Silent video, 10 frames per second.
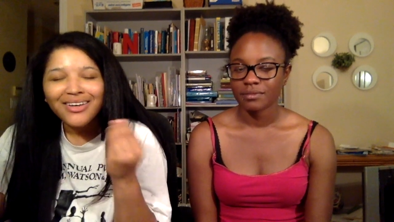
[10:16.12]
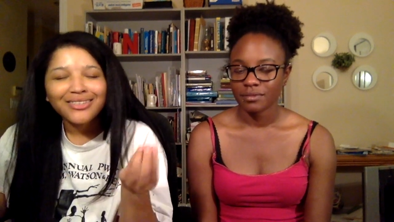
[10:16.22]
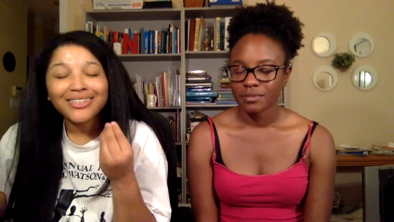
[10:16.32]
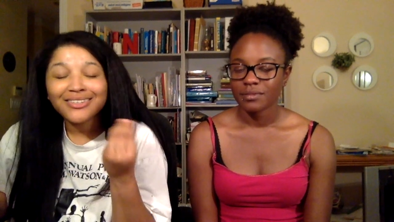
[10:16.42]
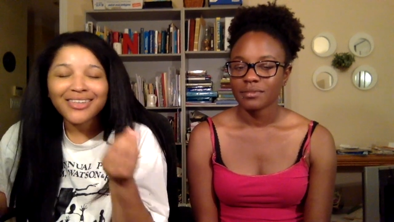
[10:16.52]

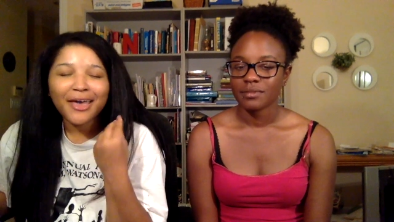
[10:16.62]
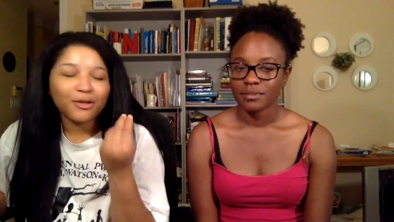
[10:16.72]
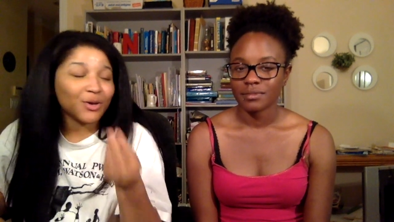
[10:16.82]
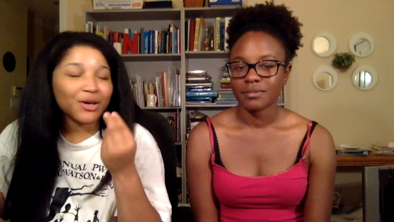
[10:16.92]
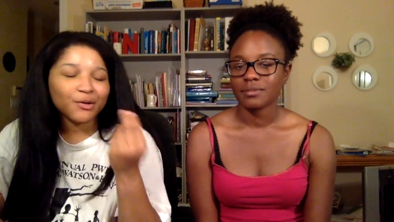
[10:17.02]
Speaker 1: since
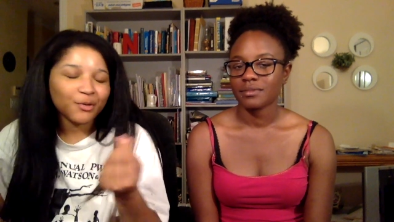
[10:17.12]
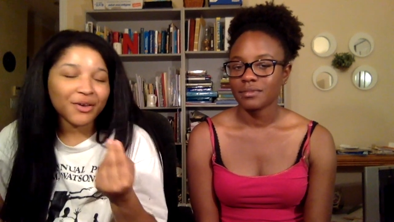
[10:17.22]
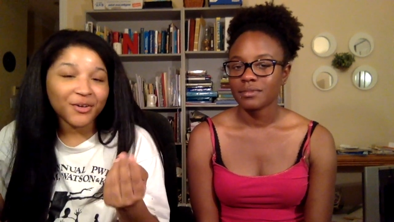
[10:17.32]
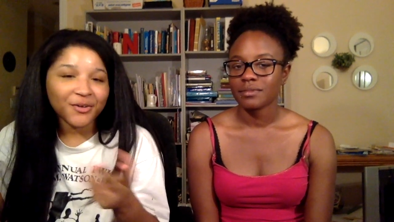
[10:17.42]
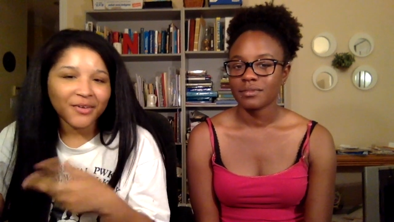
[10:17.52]
like Twinkle
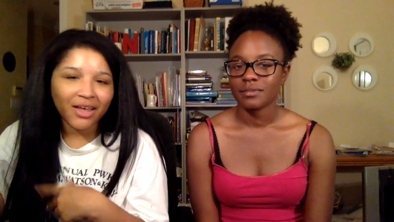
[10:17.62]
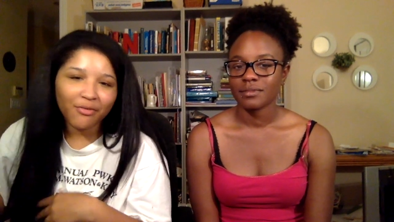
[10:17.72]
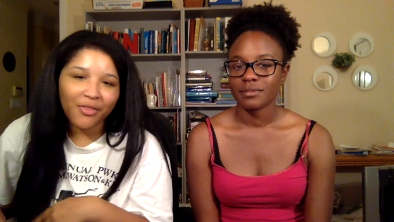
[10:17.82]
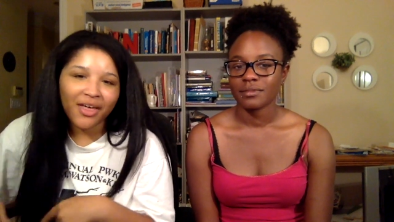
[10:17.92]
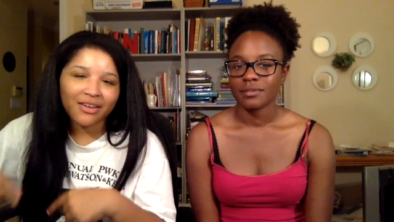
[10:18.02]
Twinkle,
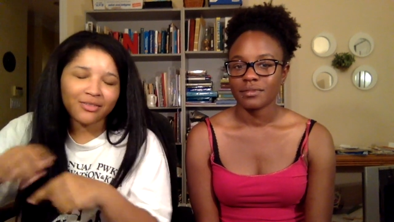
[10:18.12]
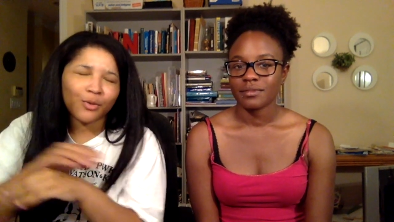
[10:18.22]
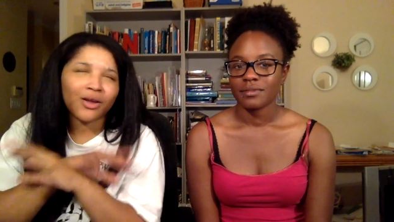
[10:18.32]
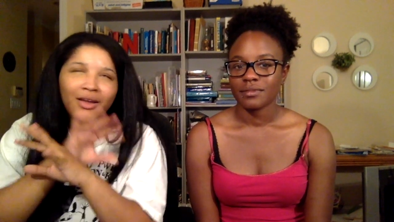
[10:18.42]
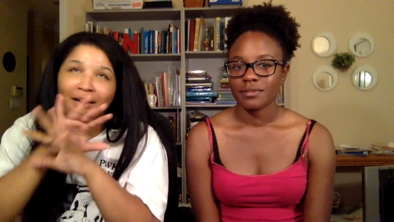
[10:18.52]
even though that
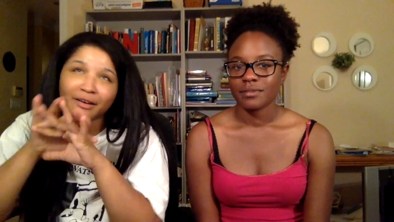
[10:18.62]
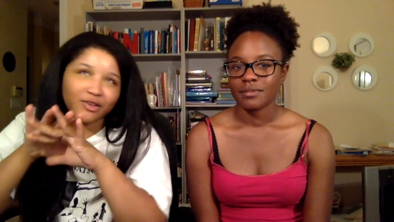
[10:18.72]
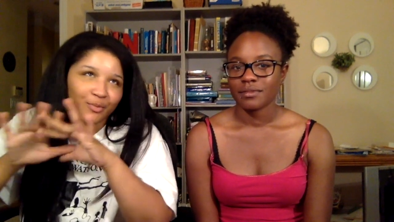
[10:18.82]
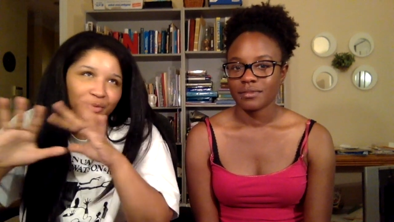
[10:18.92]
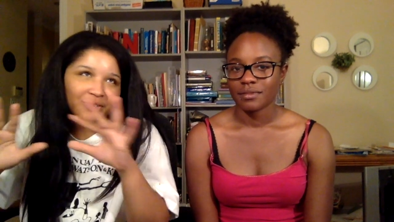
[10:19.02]
is a one
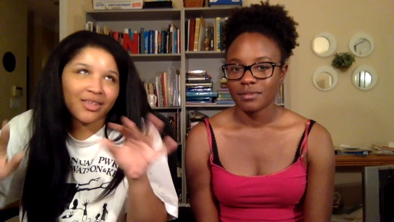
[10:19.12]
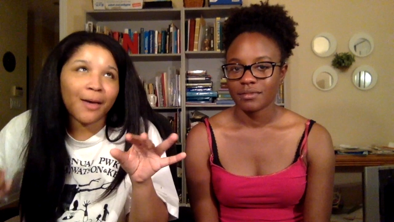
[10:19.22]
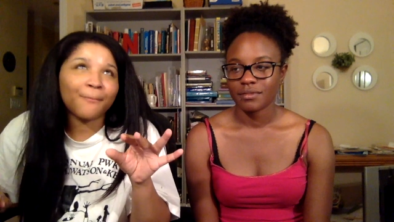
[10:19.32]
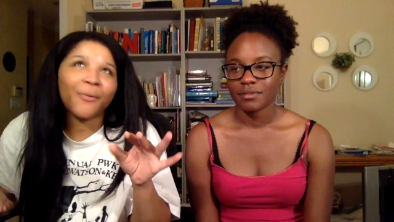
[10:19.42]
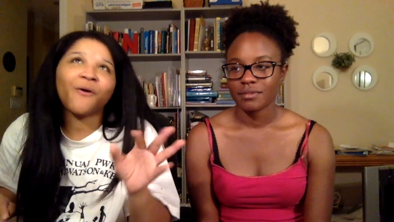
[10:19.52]
hundred
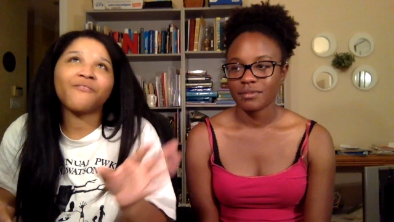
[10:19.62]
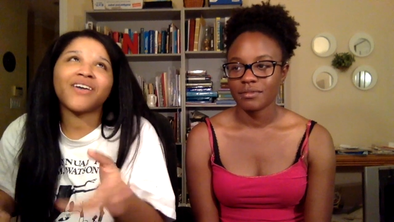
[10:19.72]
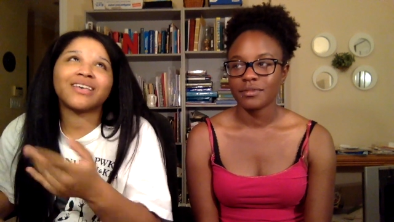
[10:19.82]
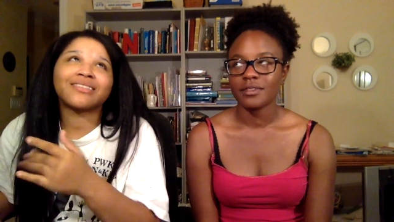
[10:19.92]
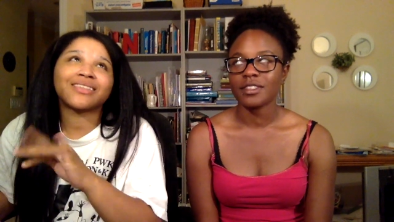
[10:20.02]
percent
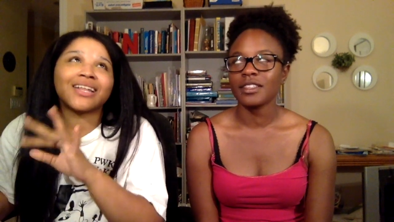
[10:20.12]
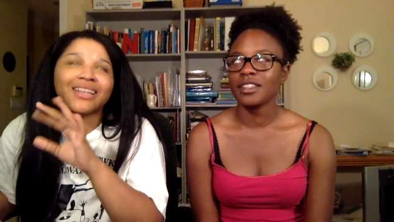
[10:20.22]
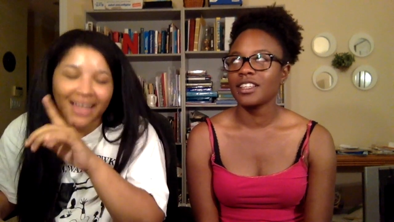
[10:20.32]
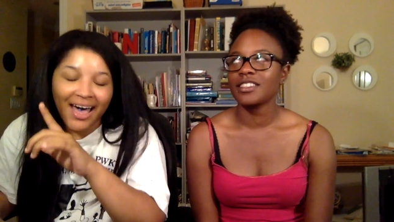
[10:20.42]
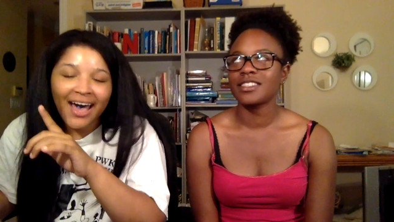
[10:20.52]
bold-faced
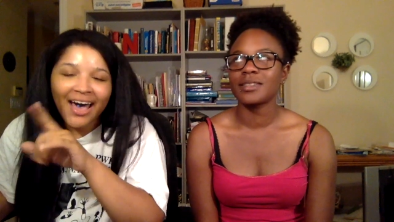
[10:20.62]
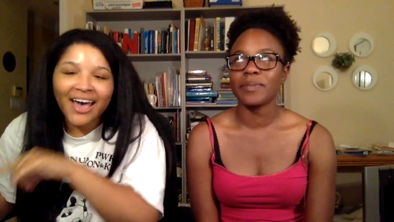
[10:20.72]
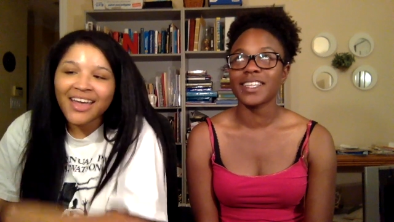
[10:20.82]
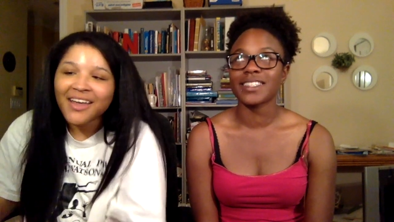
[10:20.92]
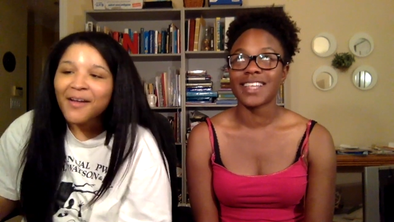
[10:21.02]

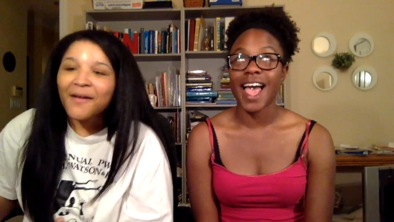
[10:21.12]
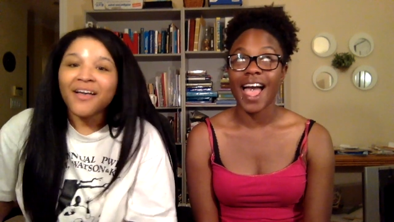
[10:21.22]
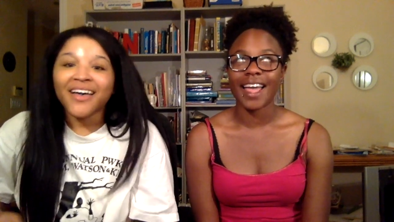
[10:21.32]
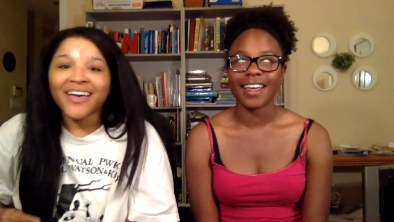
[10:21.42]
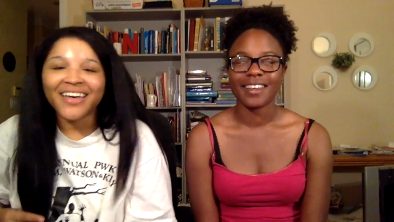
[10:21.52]
Speaker 2: lie. The biggest
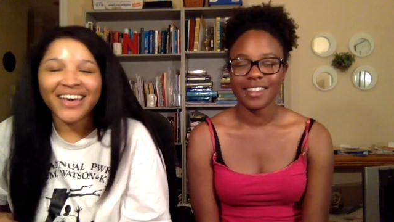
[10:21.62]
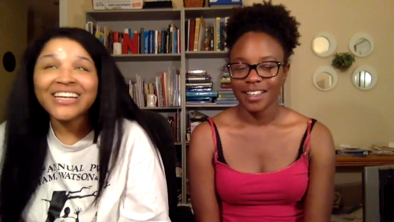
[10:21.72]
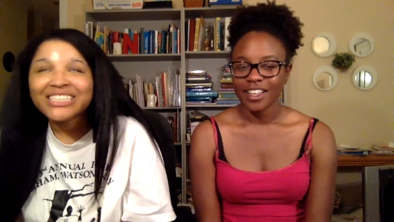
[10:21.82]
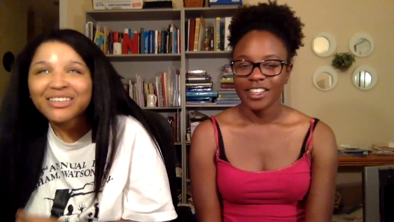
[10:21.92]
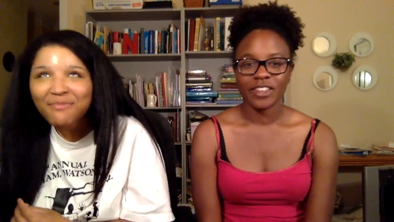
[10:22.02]
lie.
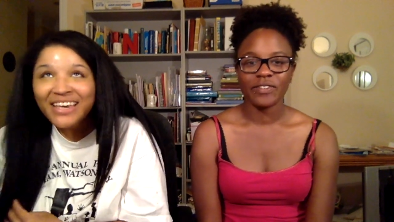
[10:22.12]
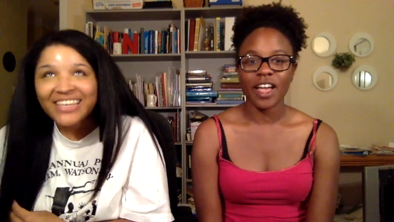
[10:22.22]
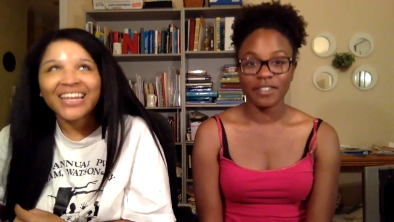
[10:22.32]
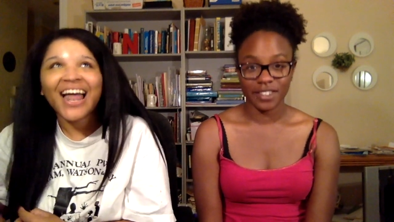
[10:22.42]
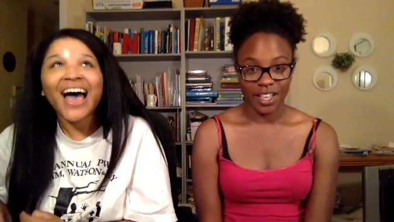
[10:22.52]
Speaker 1: It's the you
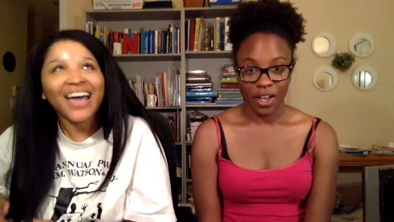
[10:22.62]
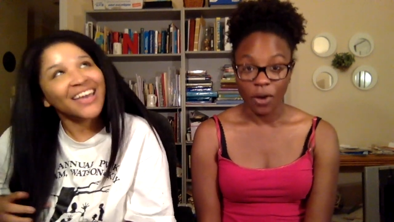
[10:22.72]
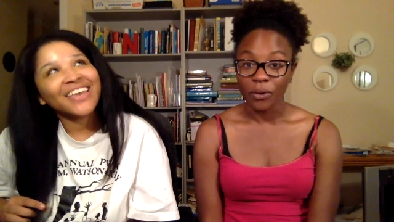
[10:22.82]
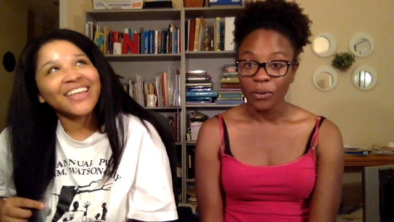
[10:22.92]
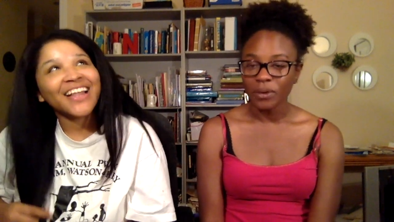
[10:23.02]
biggest lie.
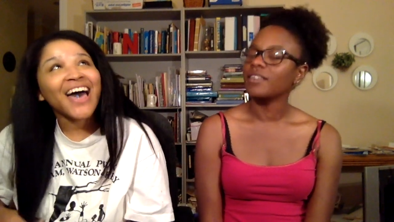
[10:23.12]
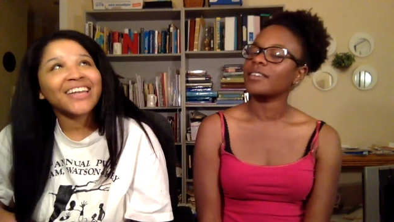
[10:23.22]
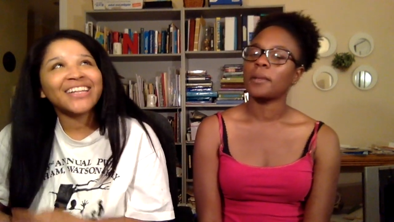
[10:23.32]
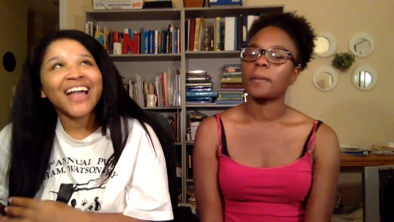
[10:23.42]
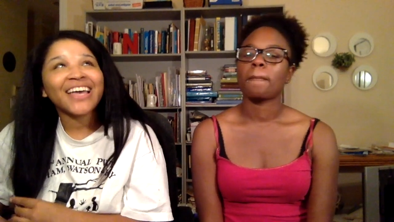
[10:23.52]
Told. You
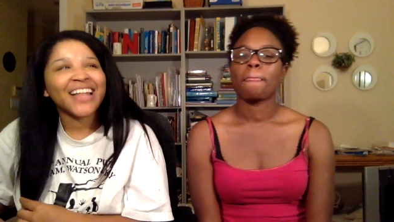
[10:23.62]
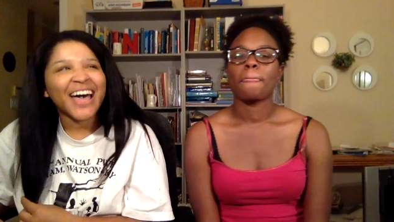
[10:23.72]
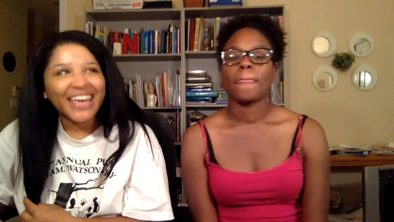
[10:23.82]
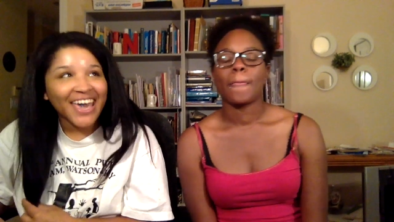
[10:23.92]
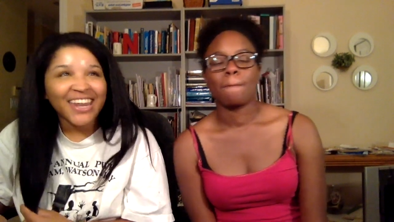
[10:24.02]
lied, you lied, you
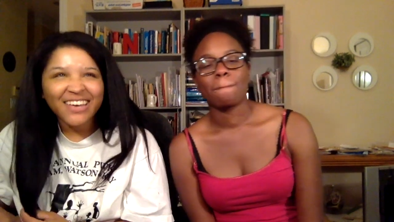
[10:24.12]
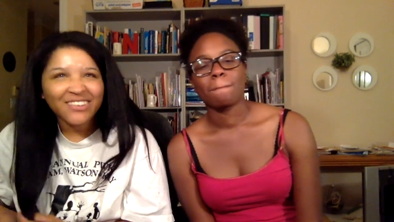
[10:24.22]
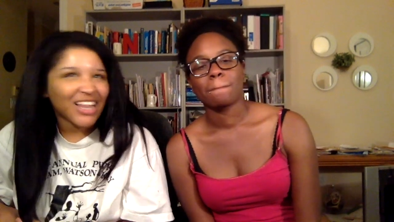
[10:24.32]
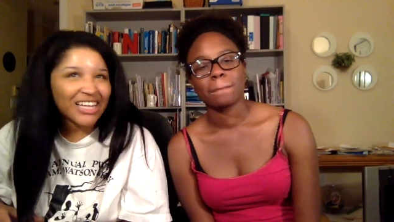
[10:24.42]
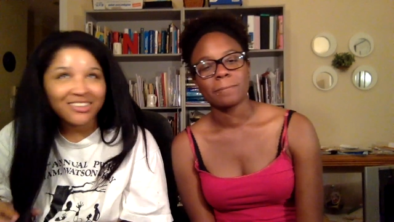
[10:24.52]
lied again. You
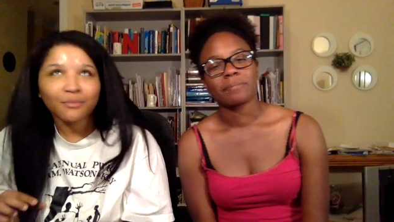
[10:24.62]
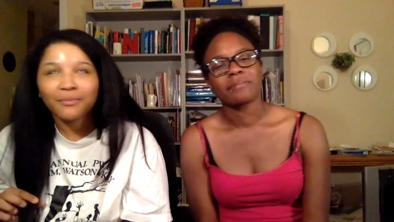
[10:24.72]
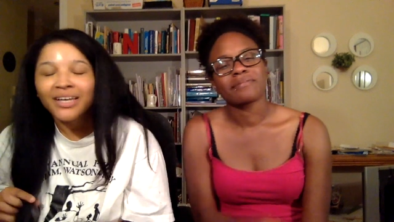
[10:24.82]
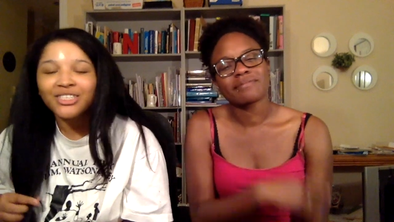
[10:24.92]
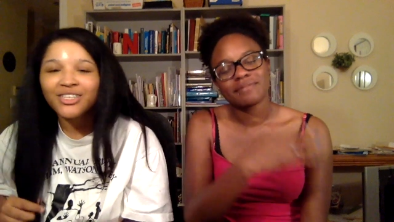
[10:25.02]
never lied
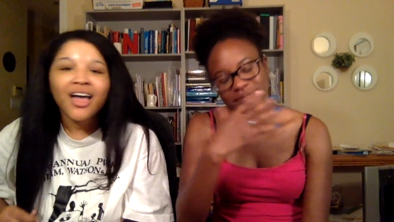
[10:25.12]
so much.